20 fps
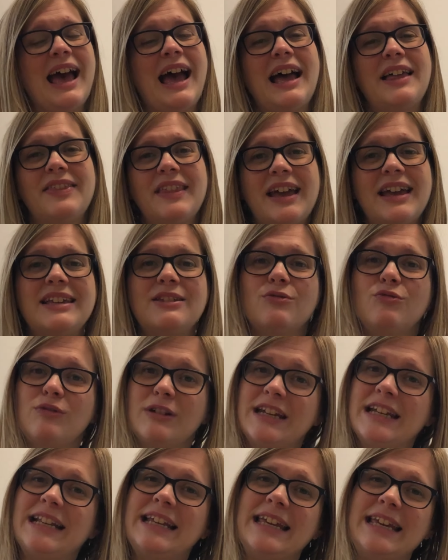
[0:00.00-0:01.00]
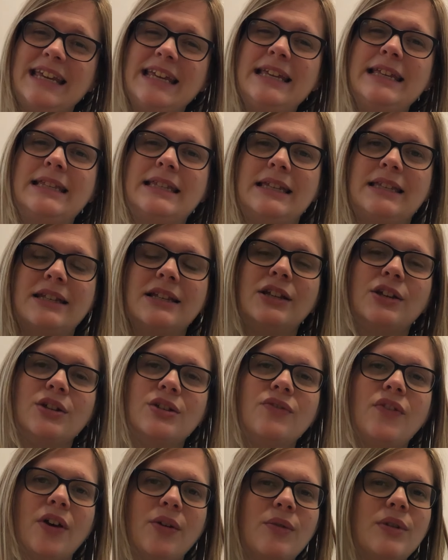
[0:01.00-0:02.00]
And that is really easy to
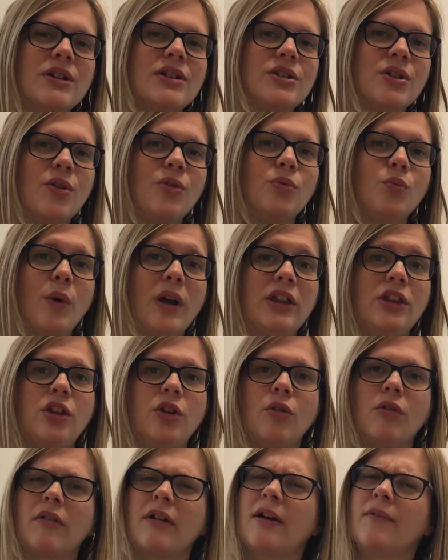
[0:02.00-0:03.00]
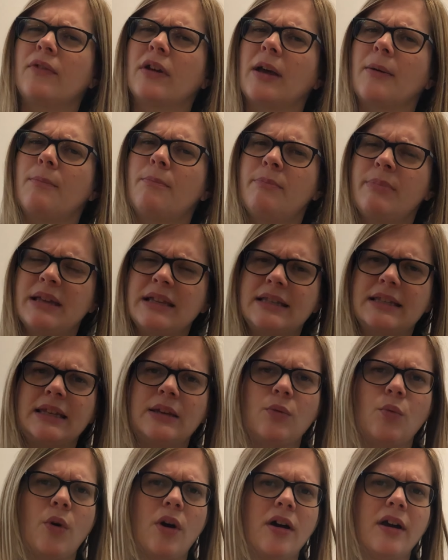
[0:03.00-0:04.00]
lose focus on when you're having a
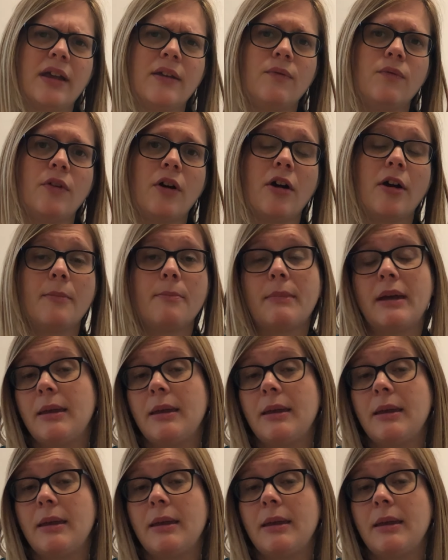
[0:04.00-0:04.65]
busy work environment,